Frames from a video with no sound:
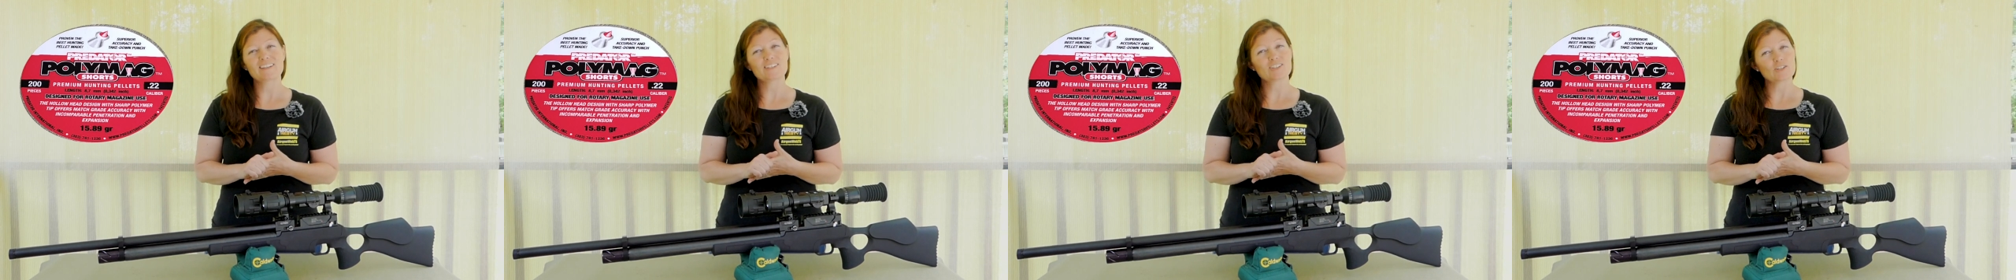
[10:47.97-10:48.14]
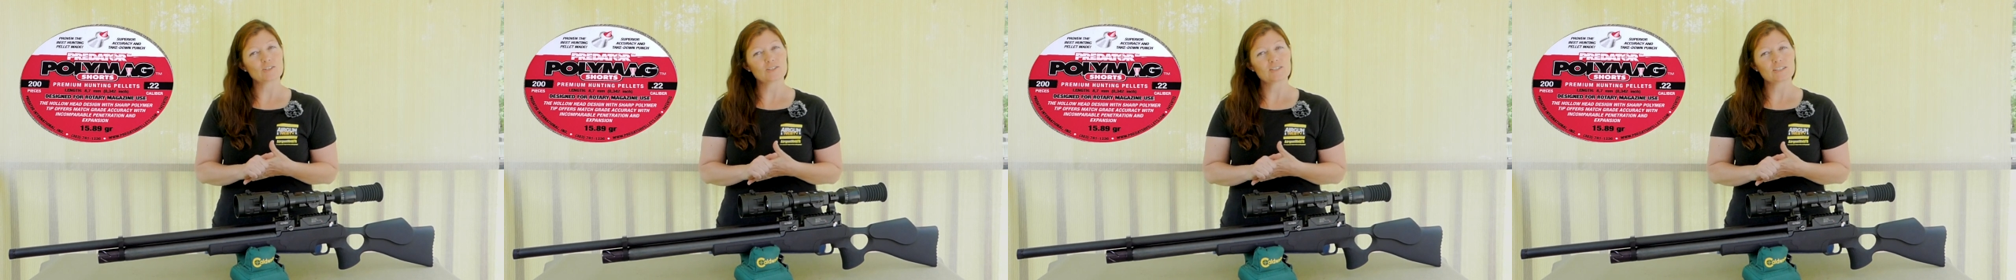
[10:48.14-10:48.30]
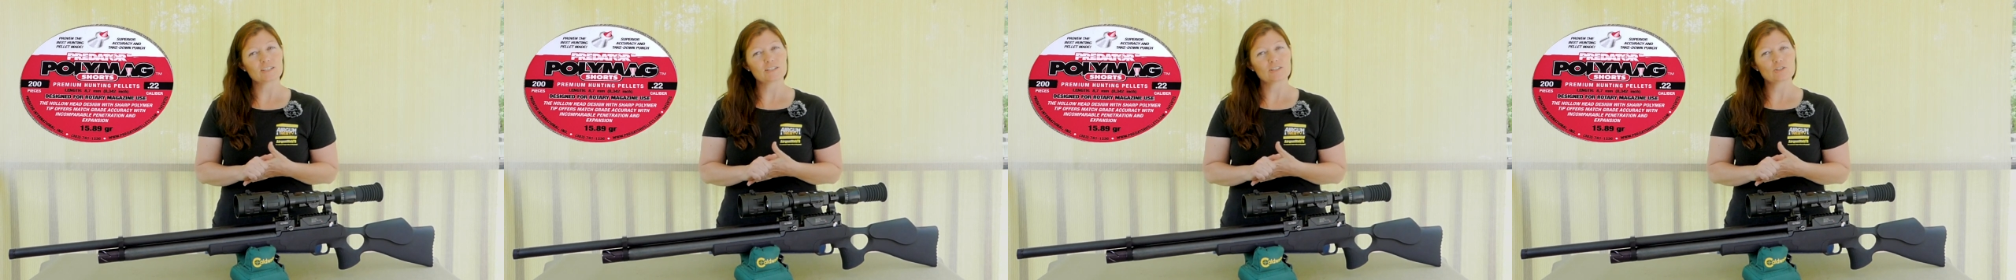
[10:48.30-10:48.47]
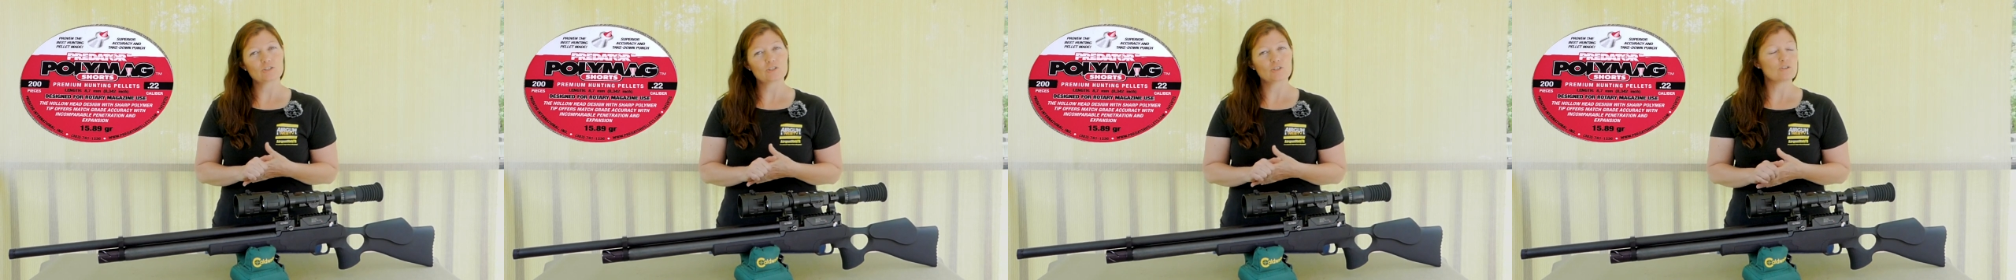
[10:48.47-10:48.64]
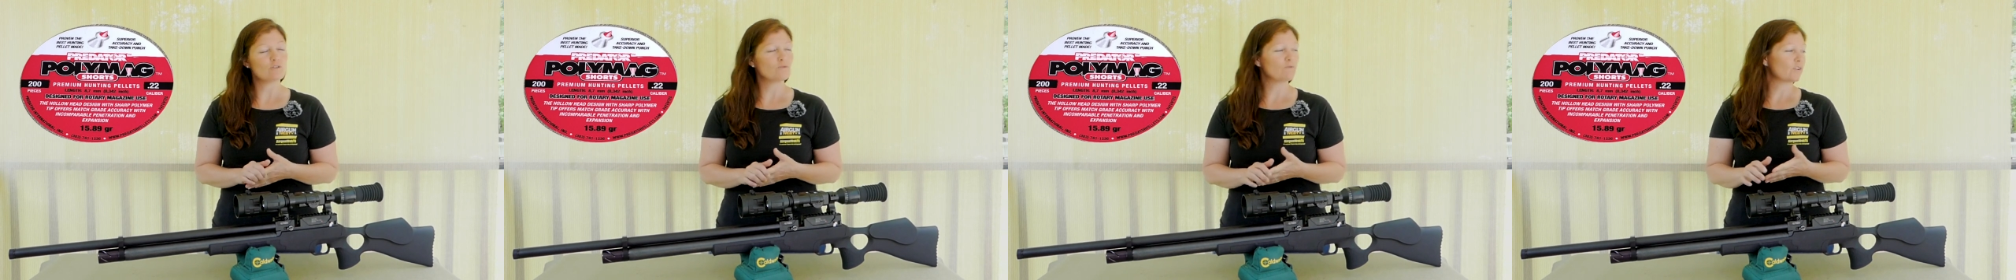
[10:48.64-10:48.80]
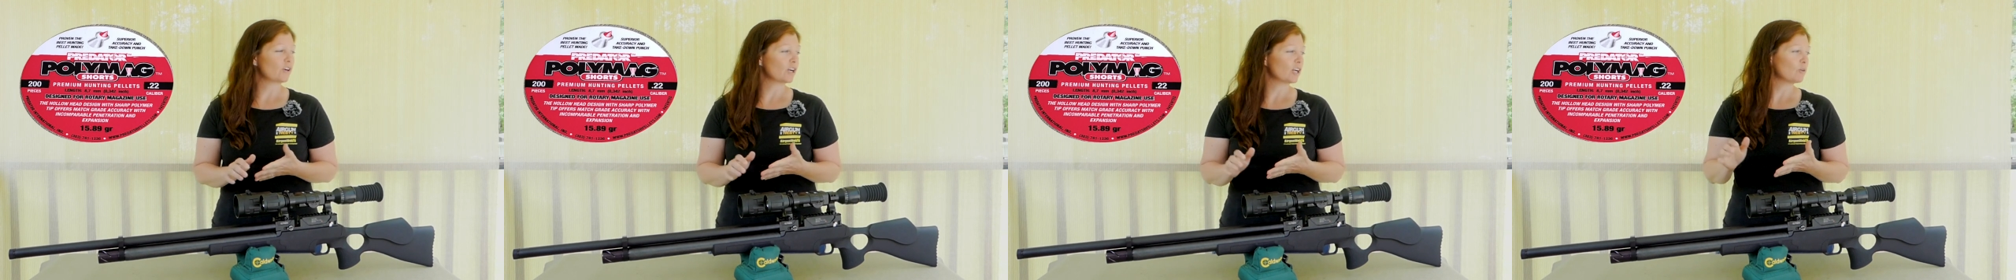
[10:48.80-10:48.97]
Those didn't shoot
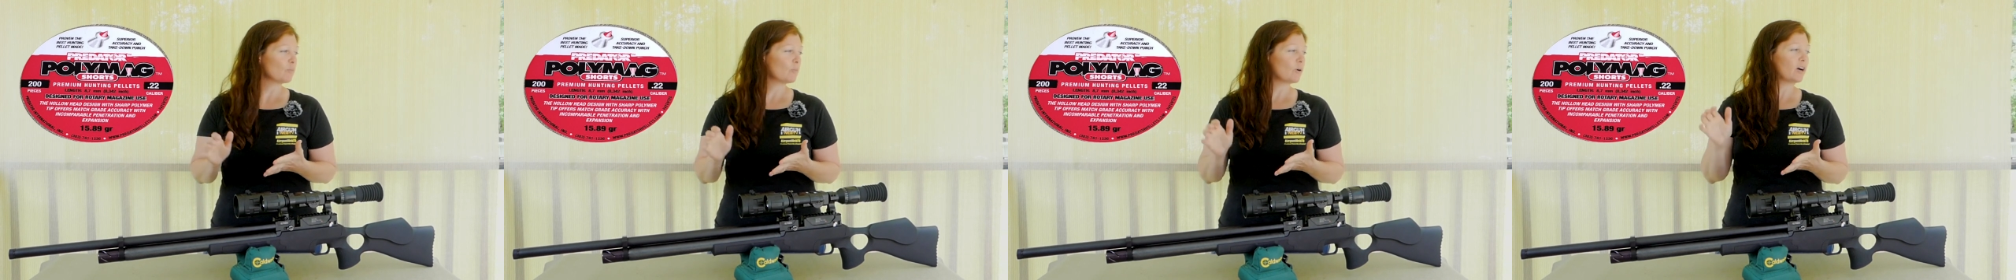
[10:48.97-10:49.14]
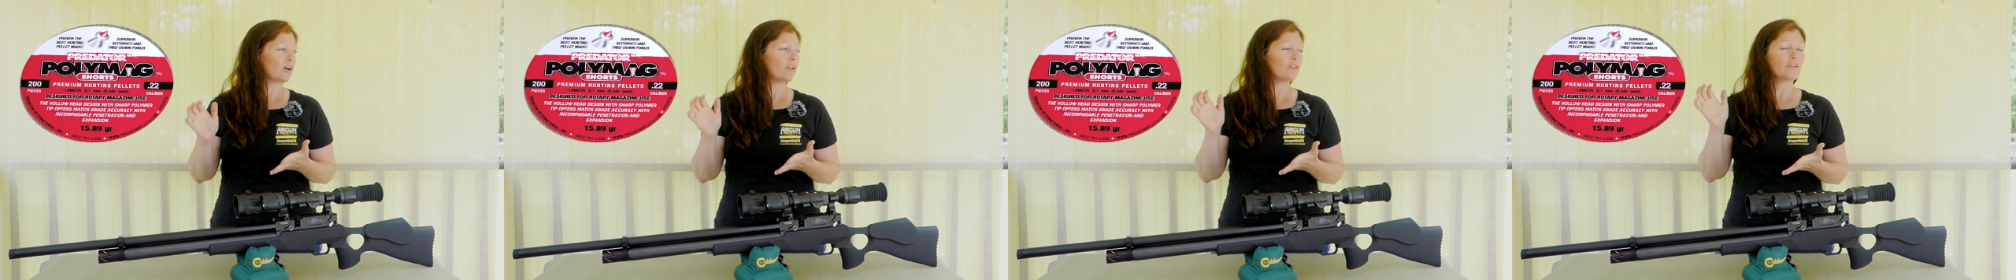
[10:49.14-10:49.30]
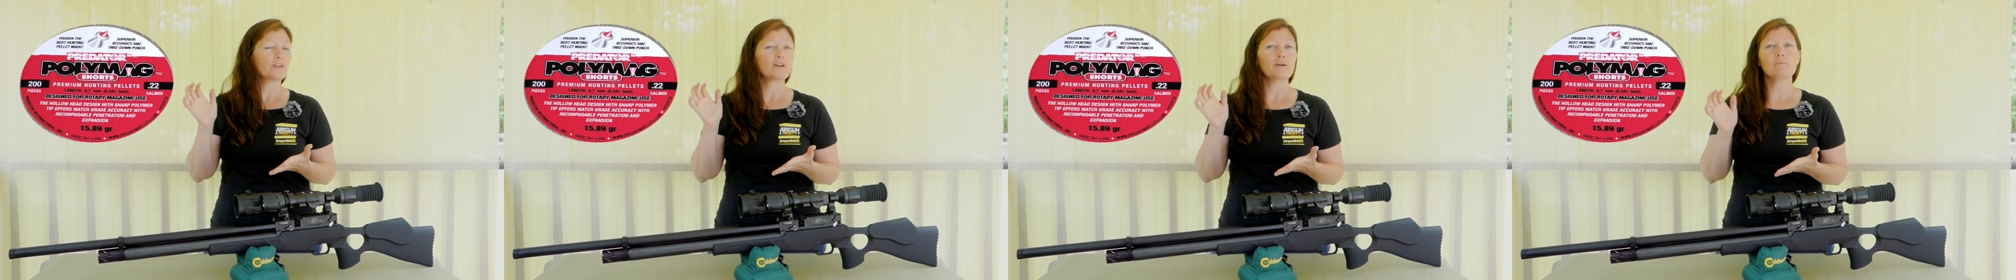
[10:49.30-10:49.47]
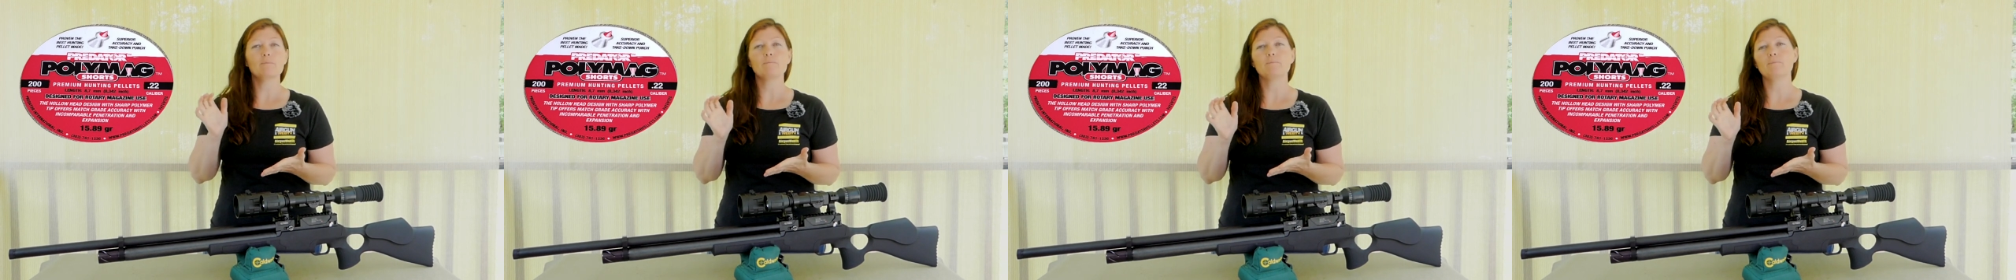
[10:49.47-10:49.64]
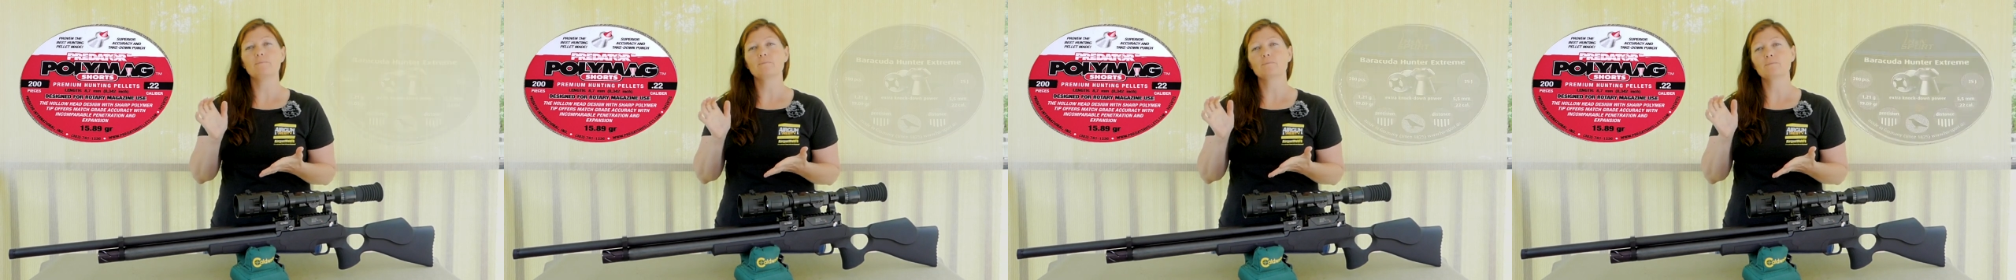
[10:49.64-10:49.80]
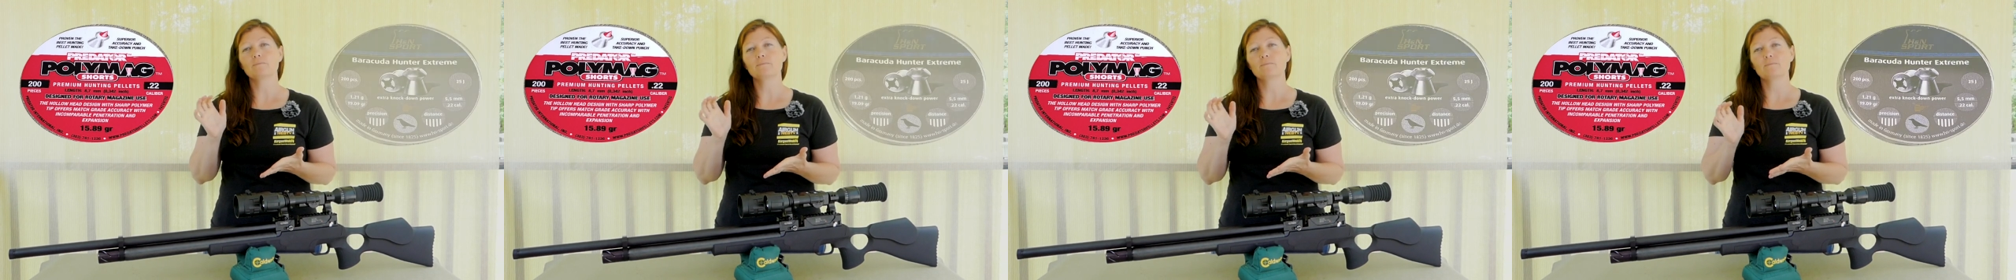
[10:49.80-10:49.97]
very well. The
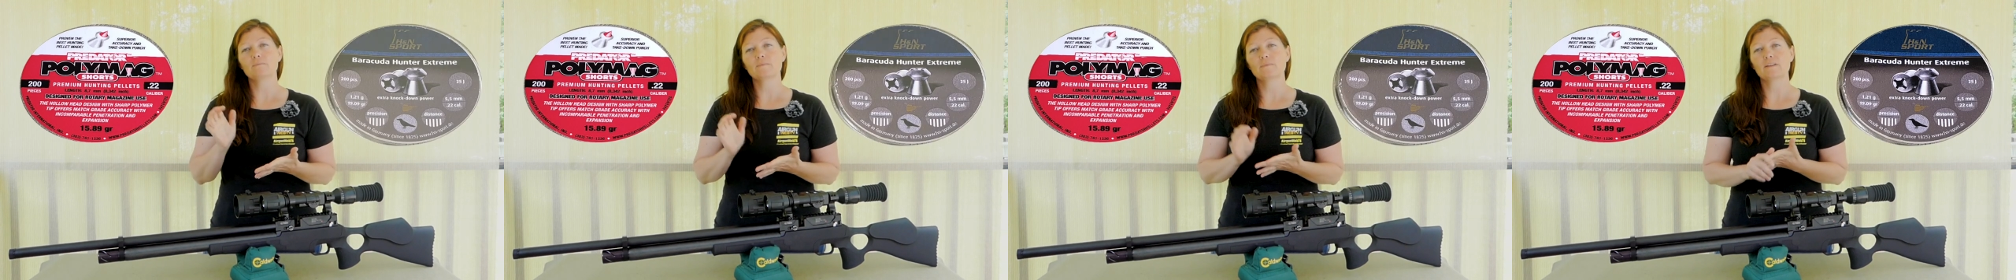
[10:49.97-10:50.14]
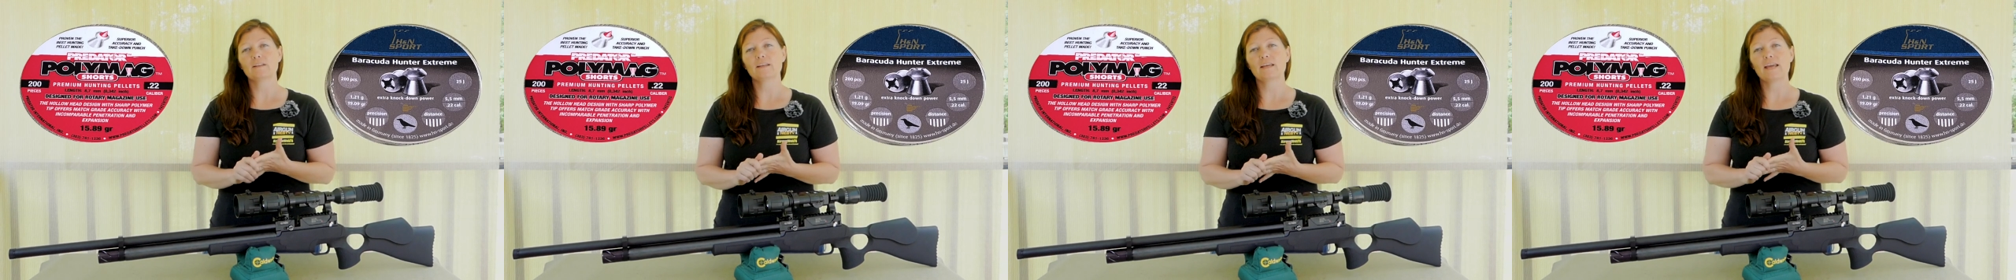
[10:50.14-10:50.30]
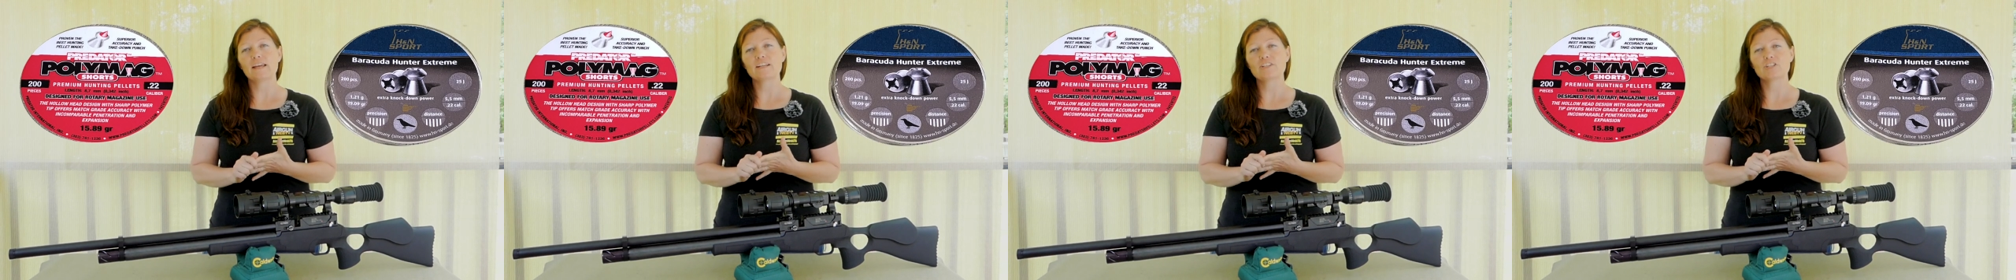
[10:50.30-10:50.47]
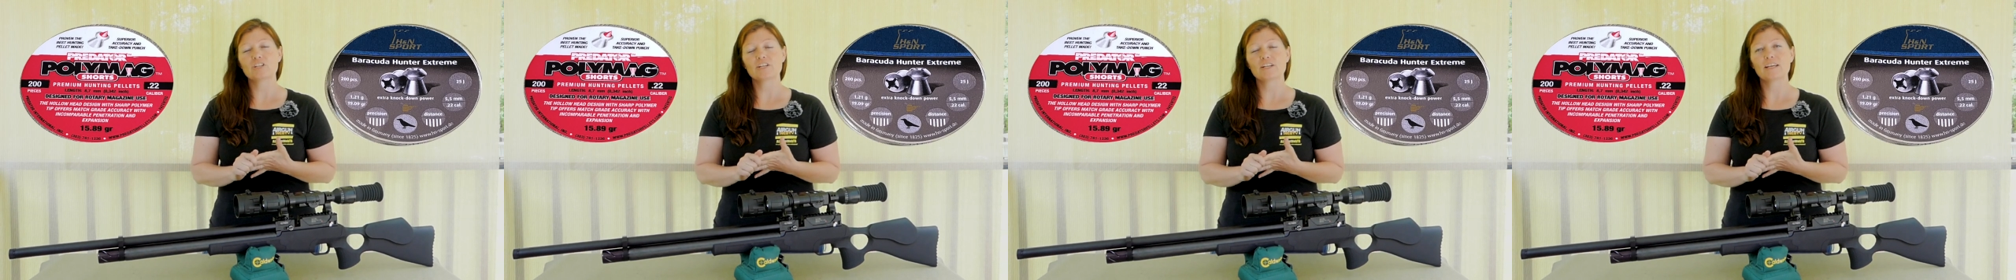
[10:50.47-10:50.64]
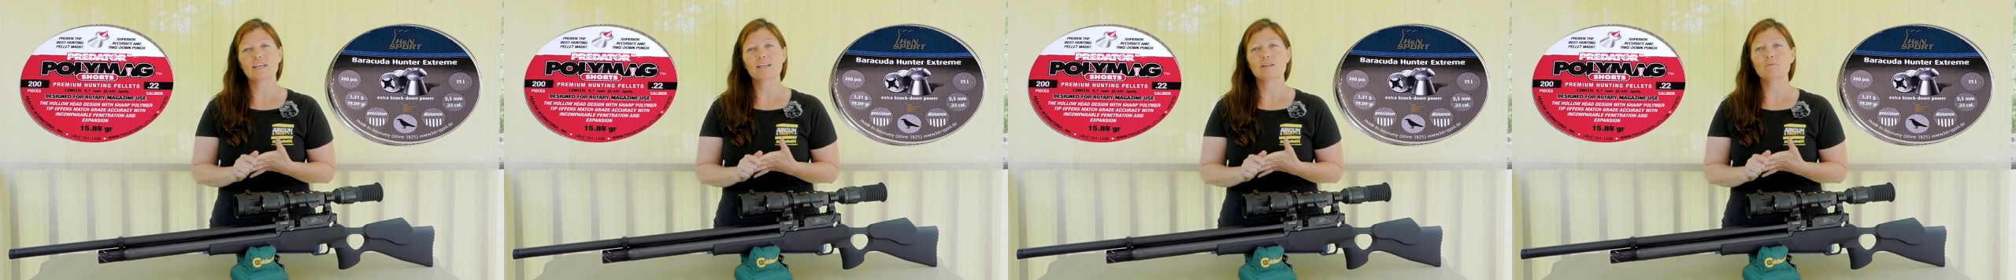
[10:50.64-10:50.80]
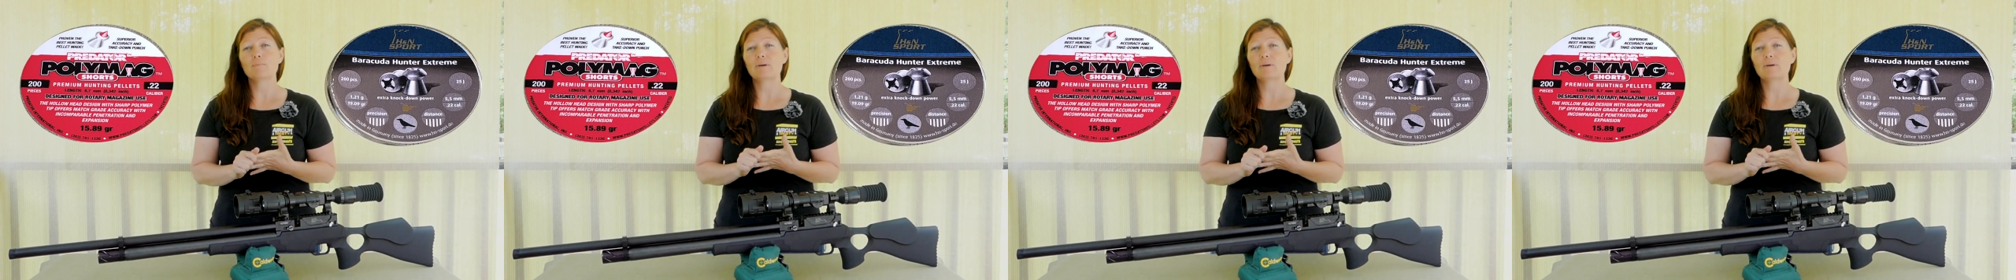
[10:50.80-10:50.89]
H&N